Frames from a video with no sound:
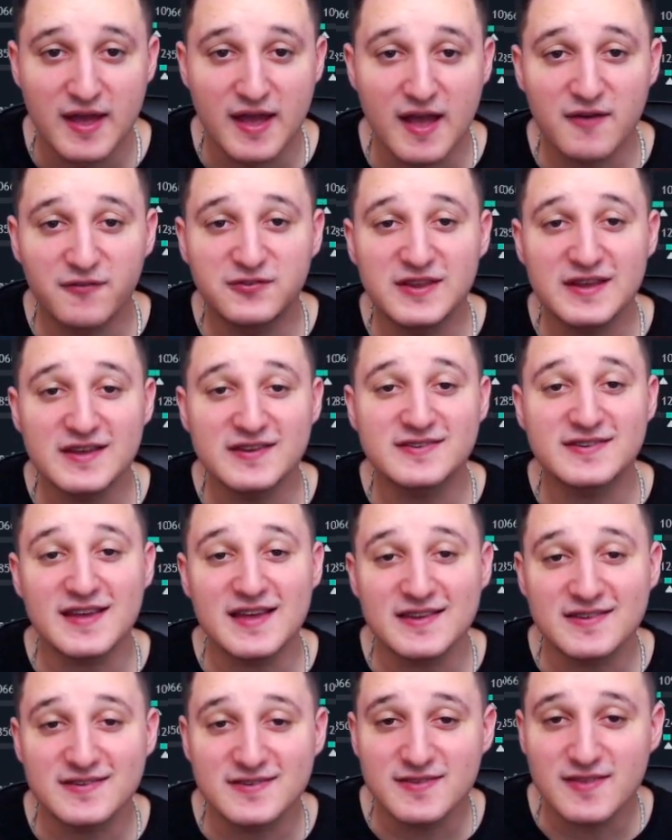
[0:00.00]
If this
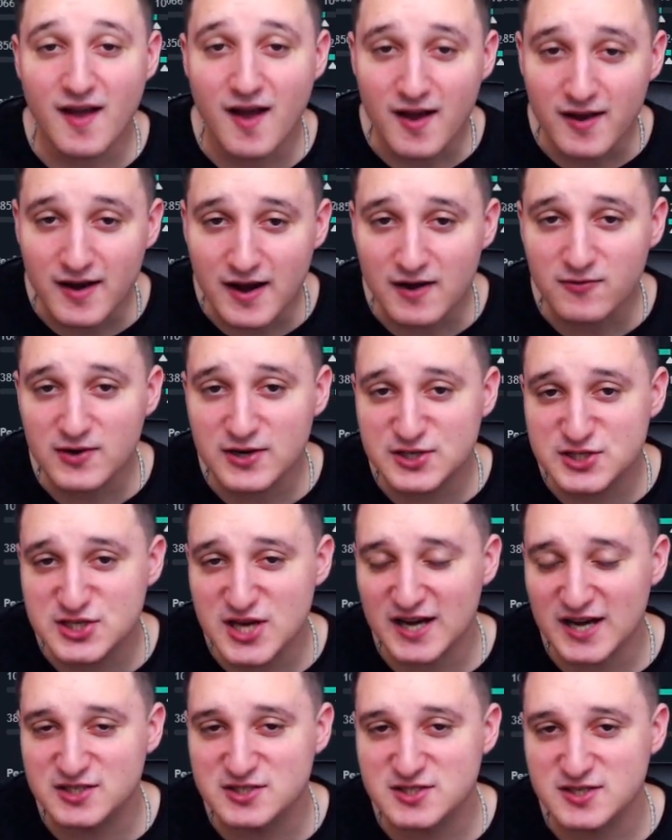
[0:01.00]
is not a
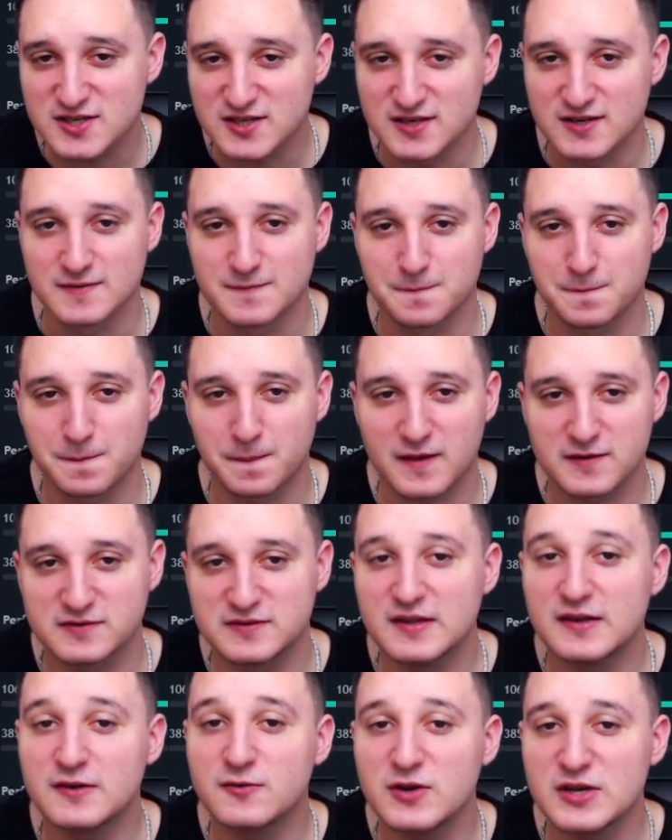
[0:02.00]
rejection, because
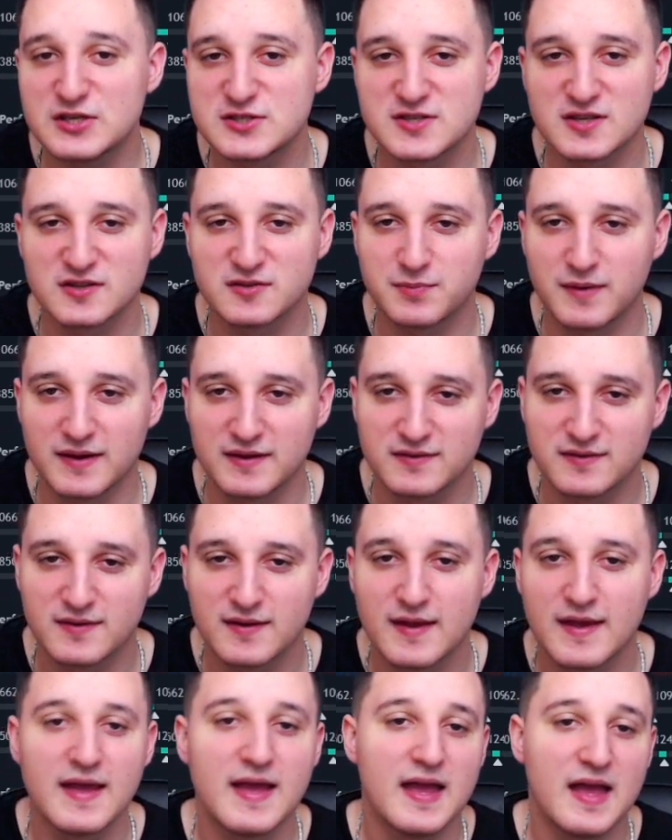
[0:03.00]
it didn't reach this place,
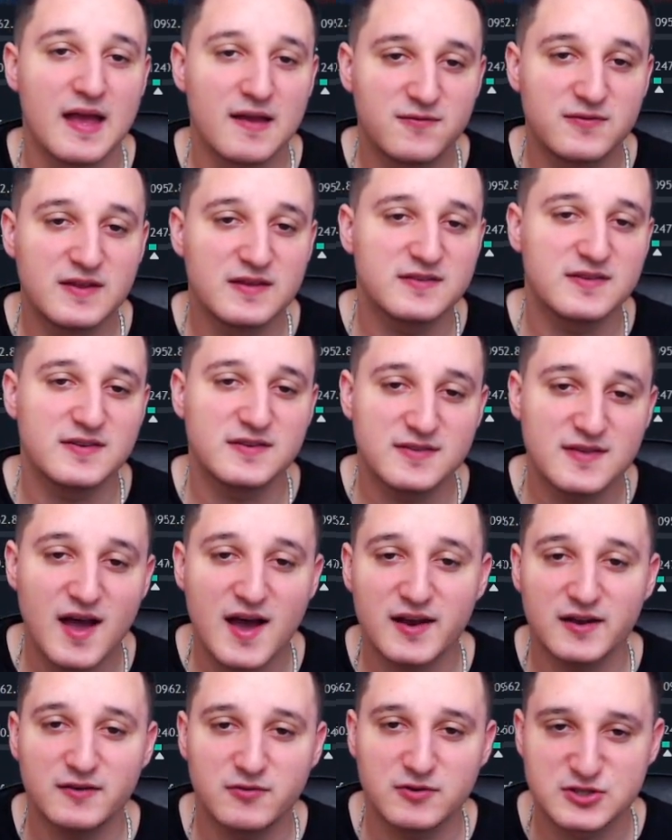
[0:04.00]
if this is
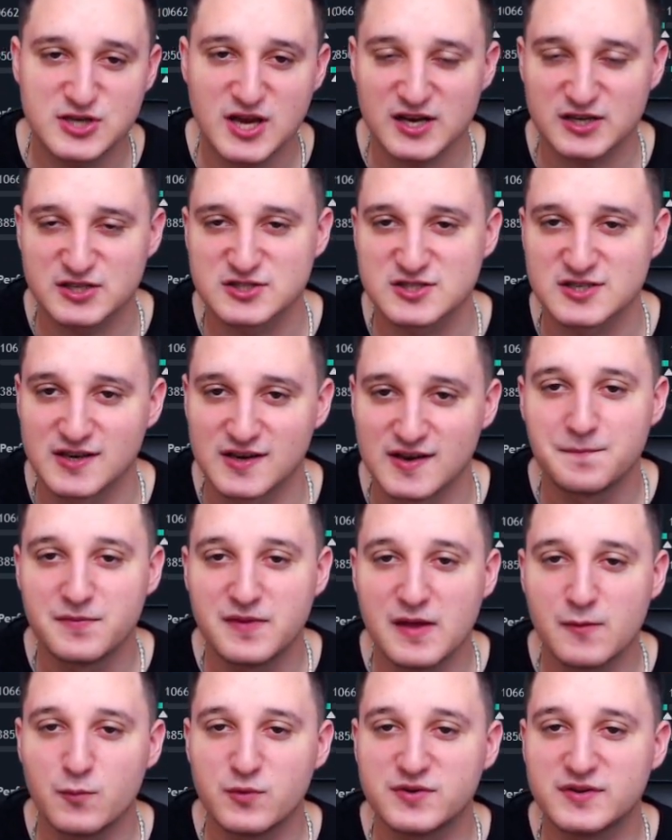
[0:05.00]
not a rejection,
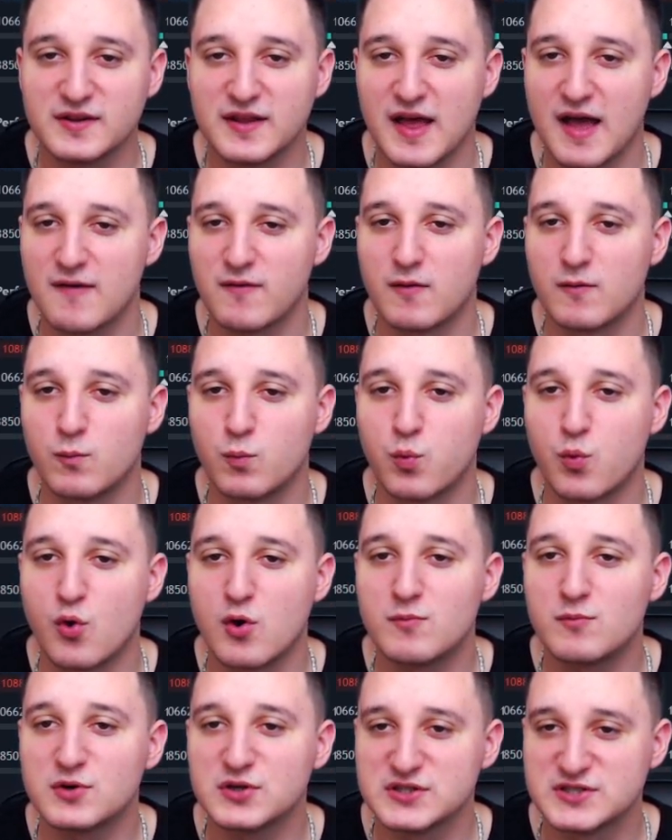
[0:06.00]
then we still have
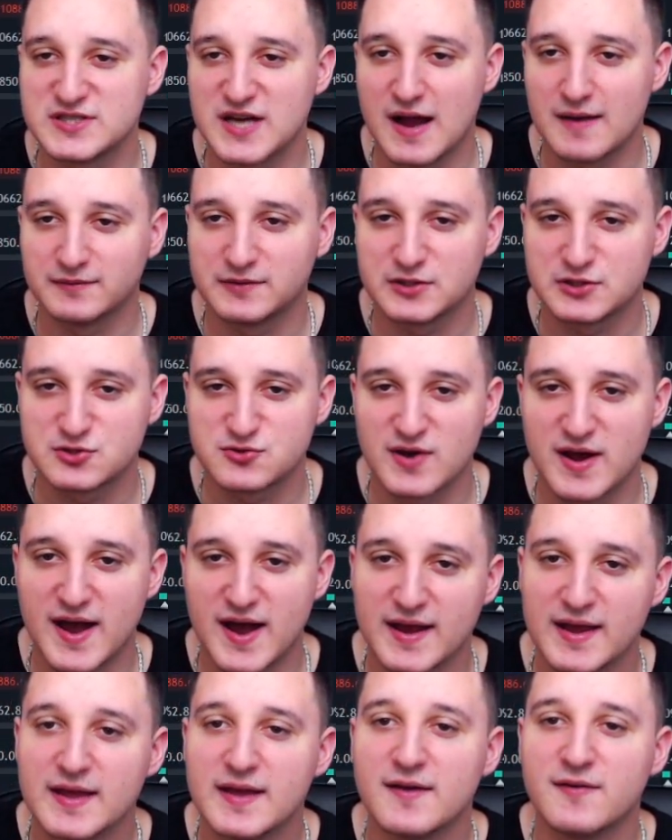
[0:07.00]
one more time to
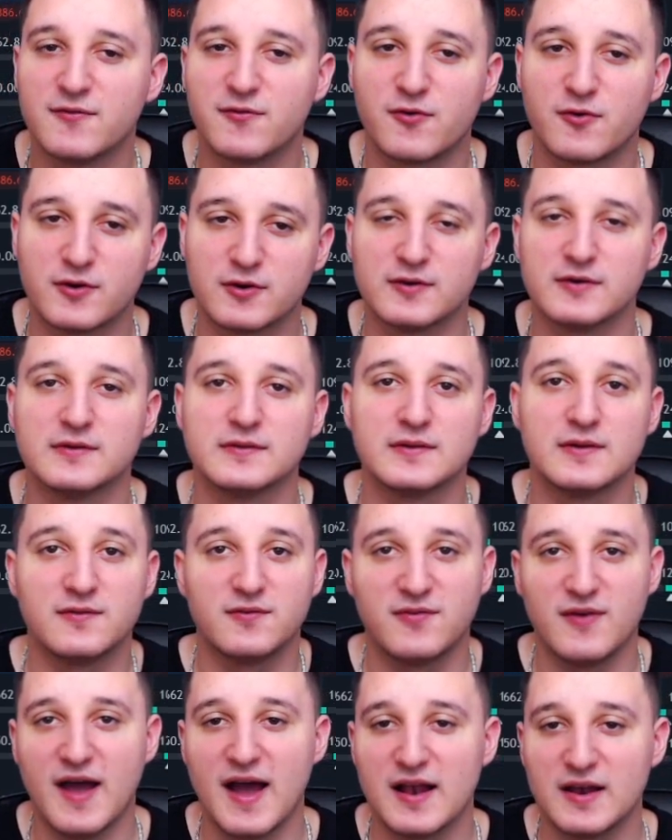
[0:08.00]
try for the
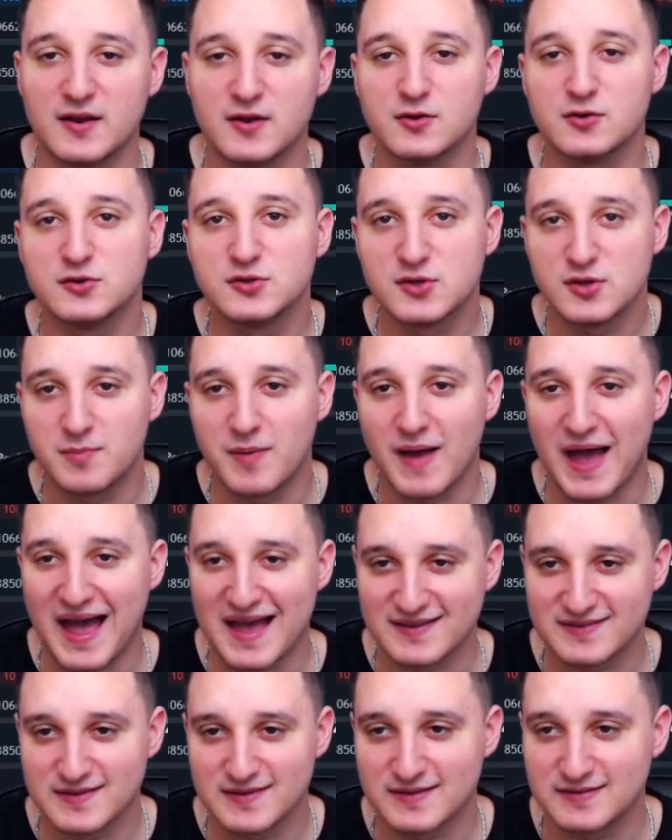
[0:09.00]
value to
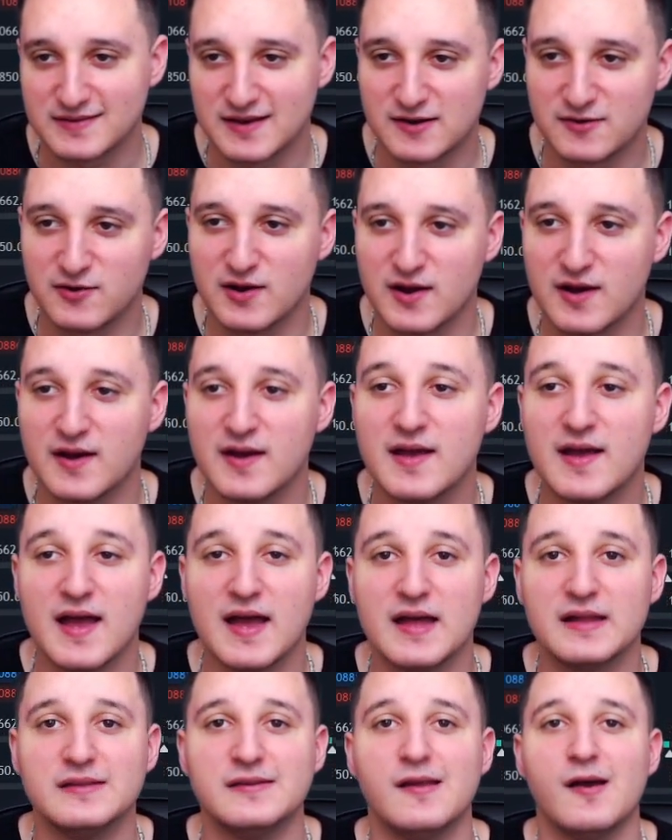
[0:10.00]
pass this area
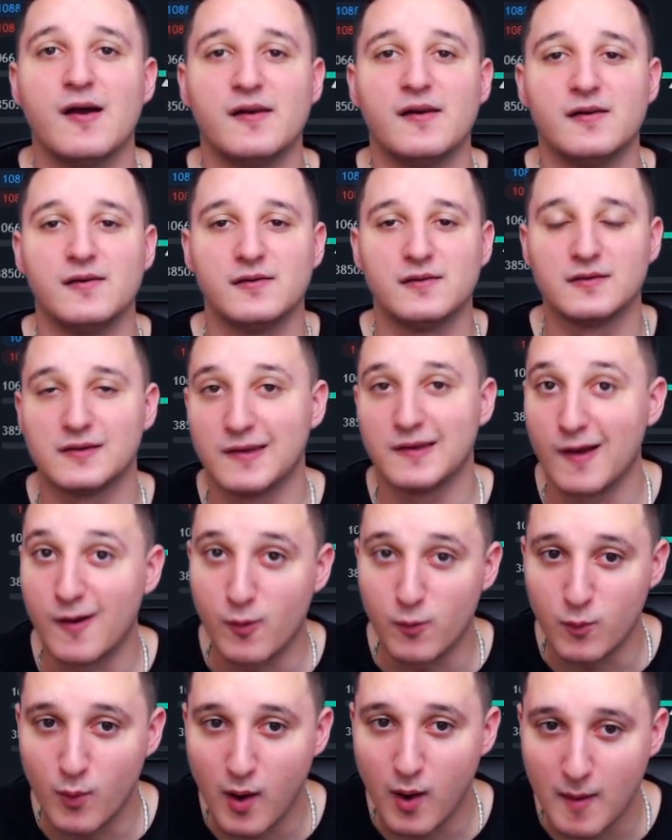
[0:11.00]
and then
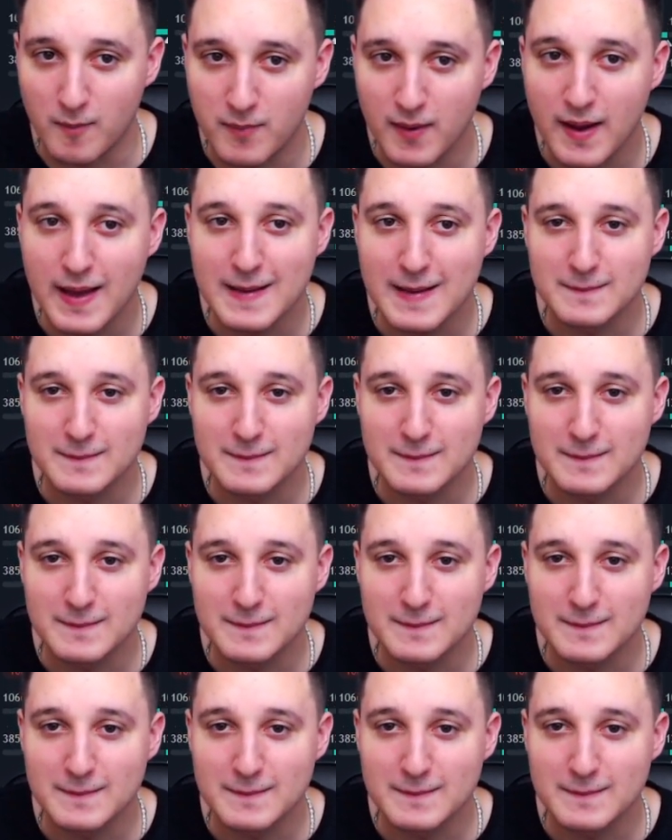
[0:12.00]
go up.